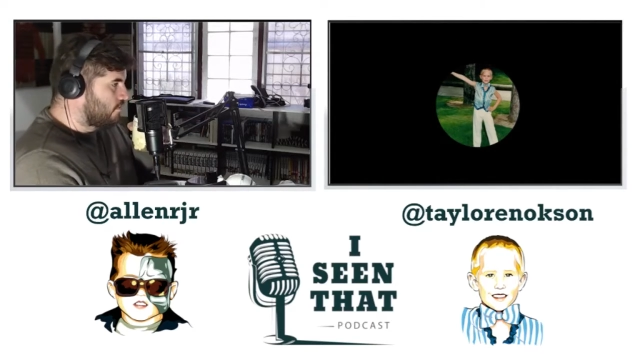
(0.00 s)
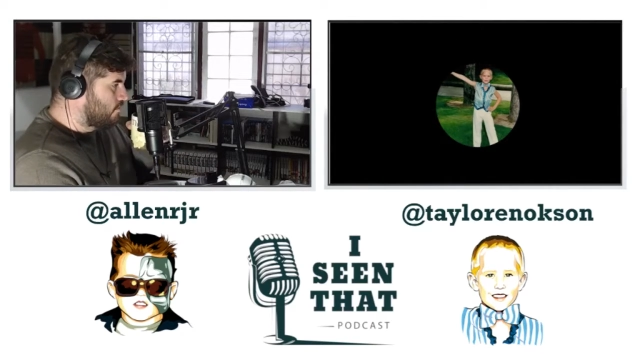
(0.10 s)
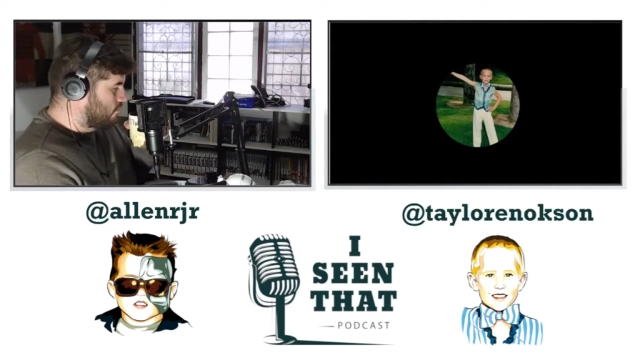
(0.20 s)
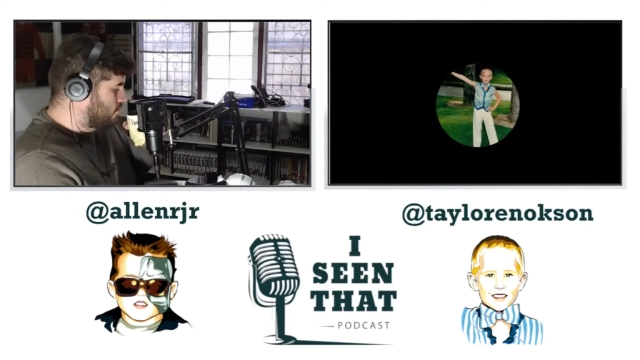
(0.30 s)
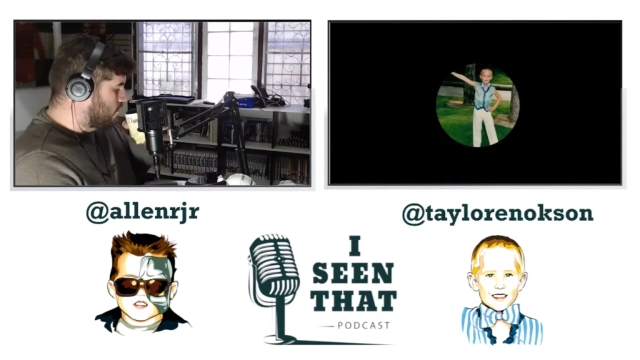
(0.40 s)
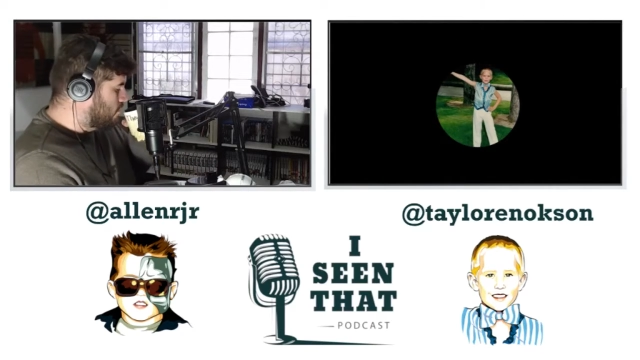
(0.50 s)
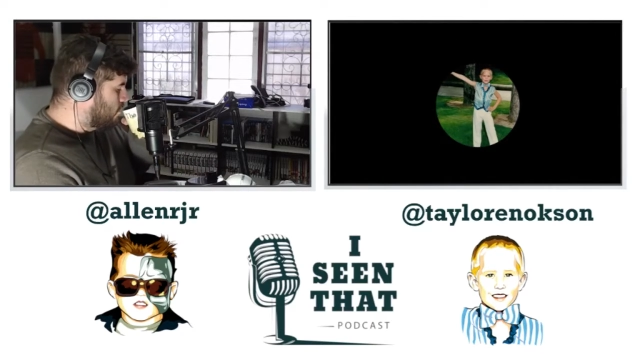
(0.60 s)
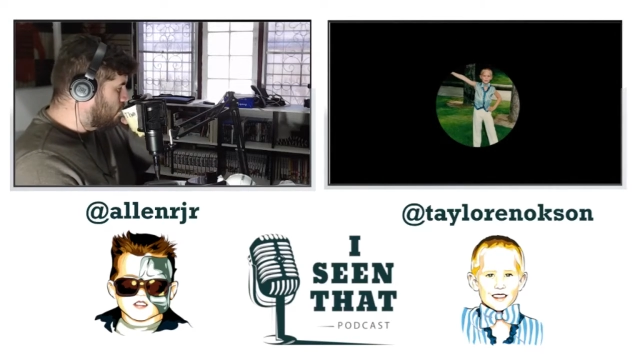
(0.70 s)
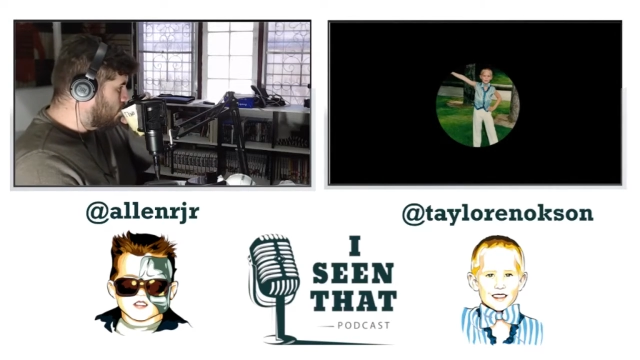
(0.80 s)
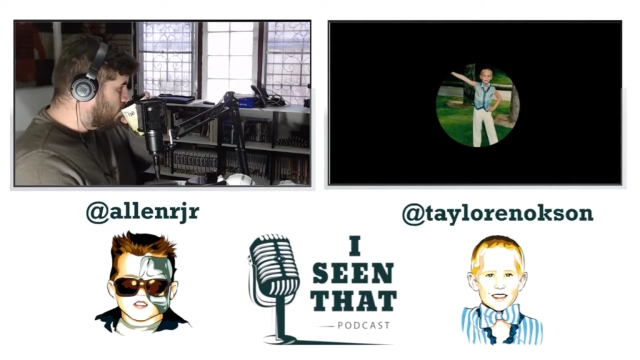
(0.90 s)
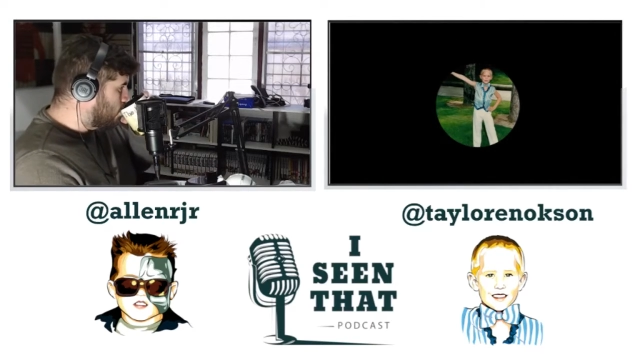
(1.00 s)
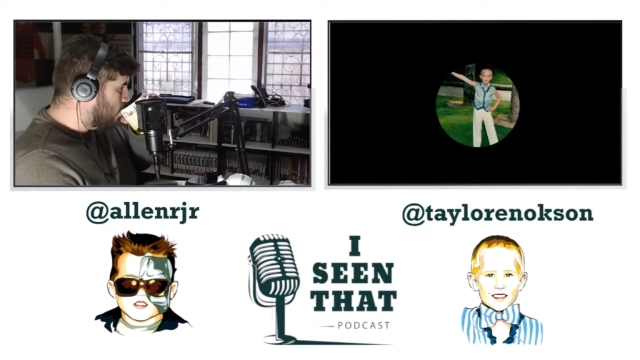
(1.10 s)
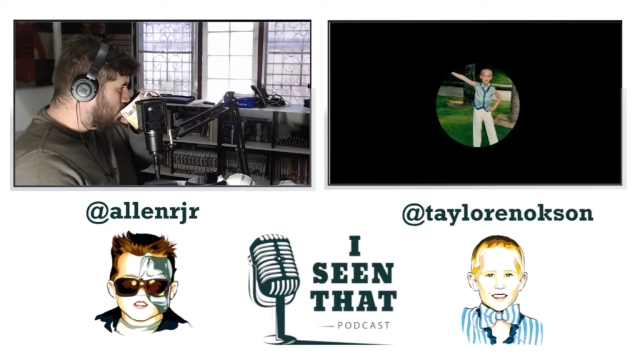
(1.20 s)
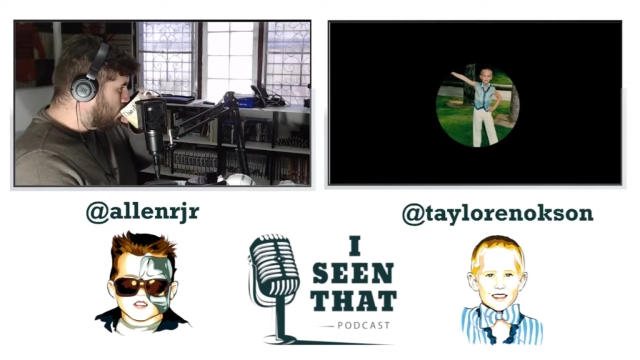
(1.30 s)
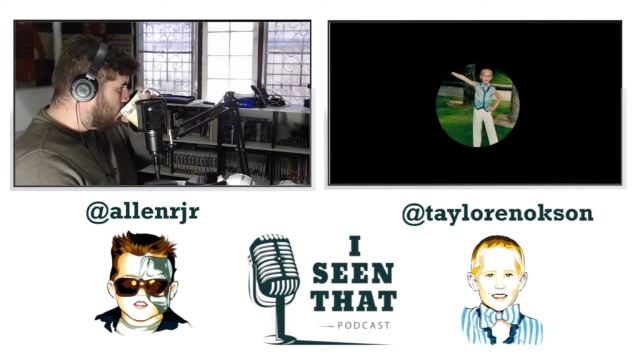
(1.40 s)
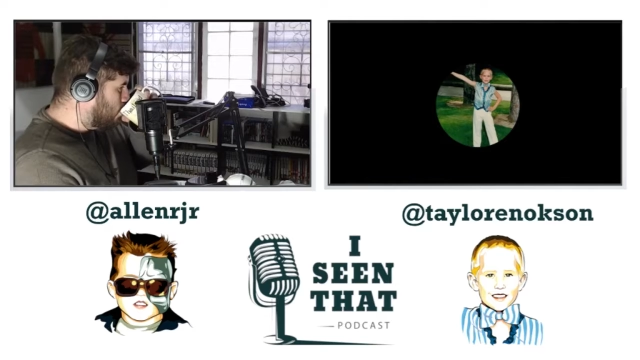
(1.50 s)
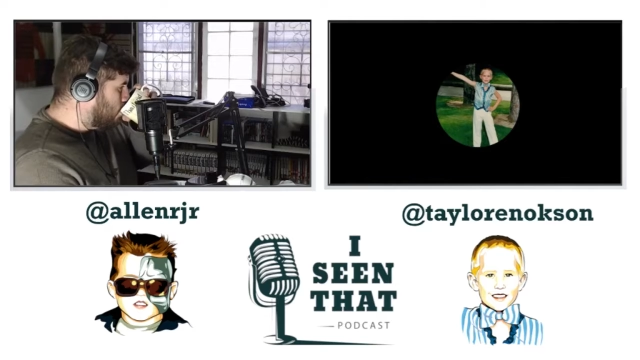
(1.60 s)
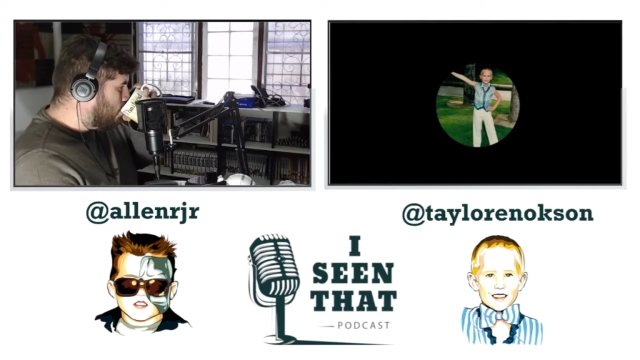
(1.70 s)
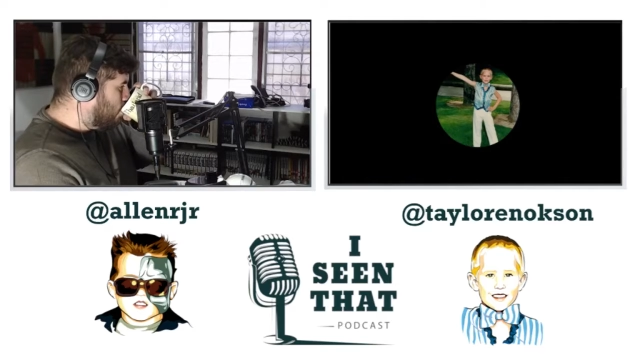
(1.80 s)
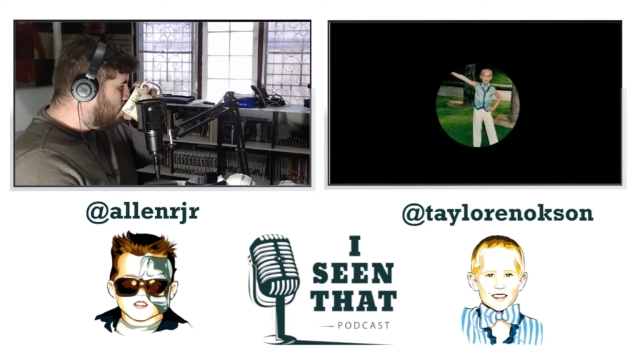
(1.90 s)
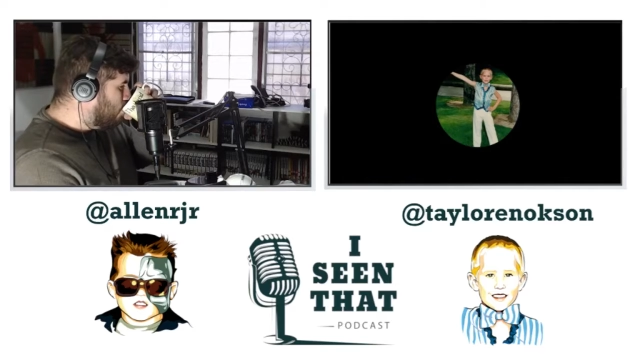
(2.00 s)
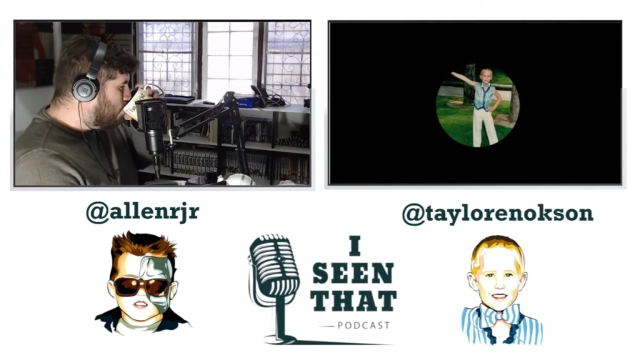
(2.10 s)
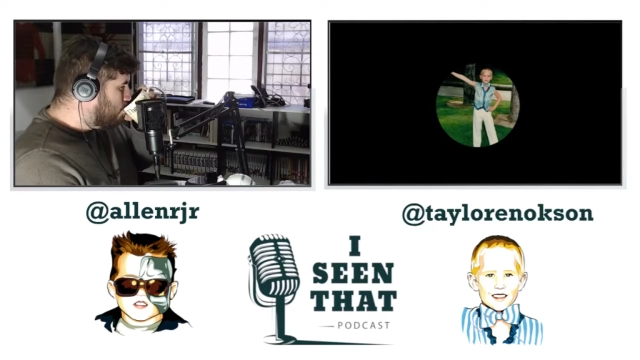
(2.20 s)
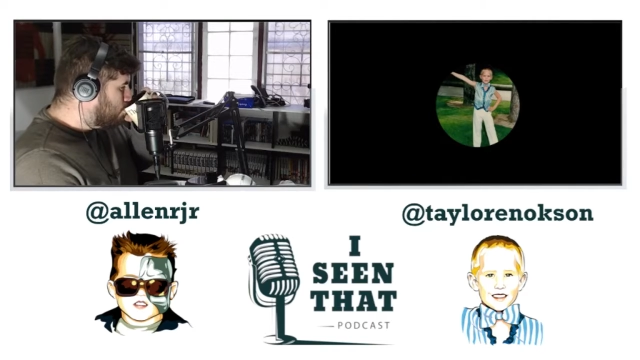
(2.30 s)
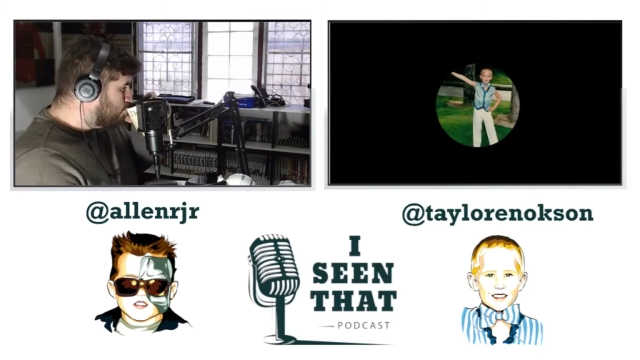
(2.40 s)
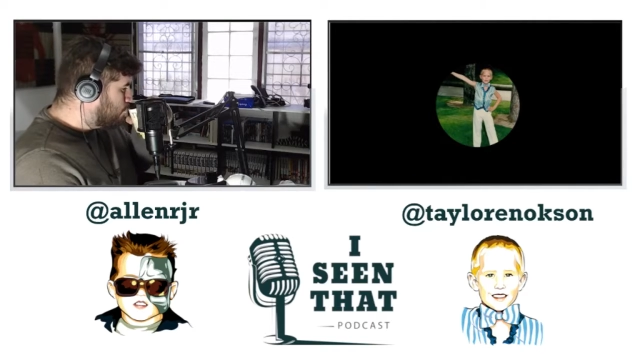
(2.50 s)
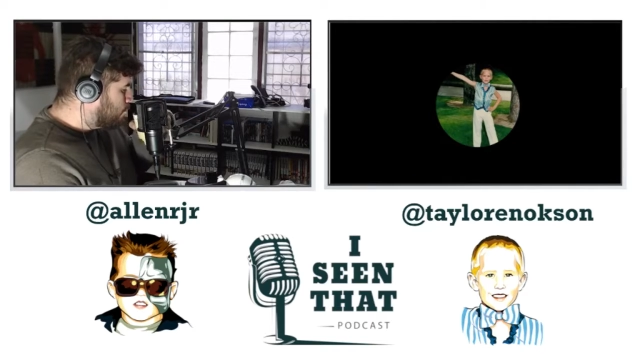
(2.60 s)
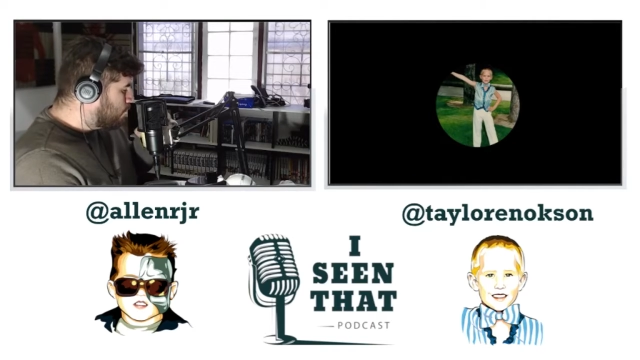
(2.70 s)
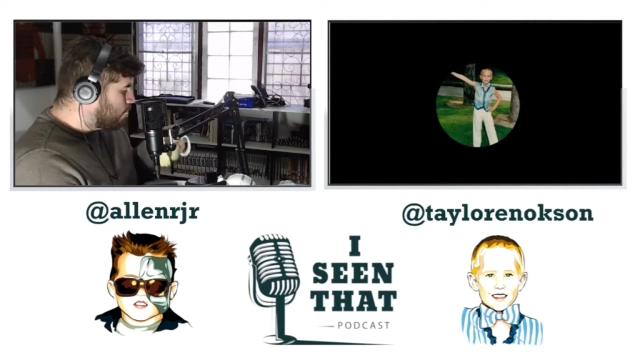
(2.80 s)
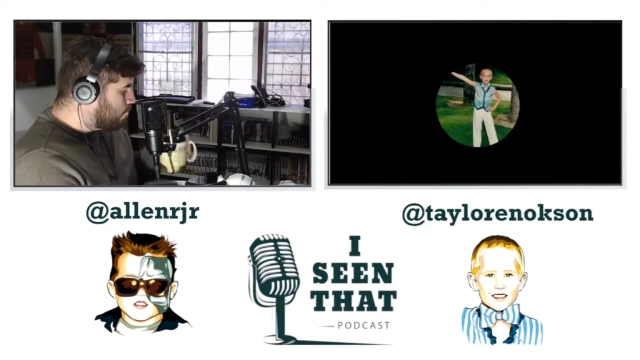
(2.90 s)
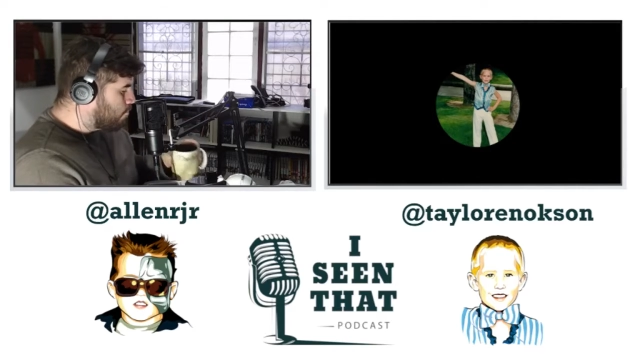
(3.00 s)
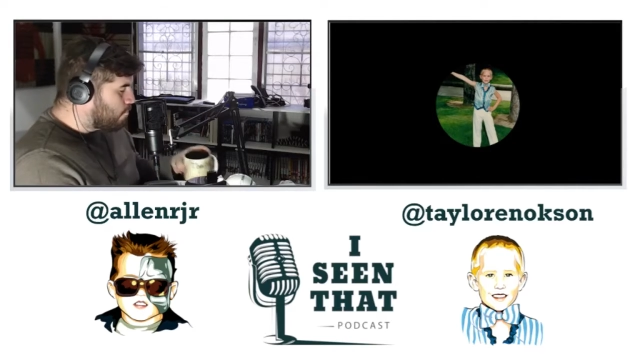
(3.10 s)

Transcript: No one is speaking in this clip.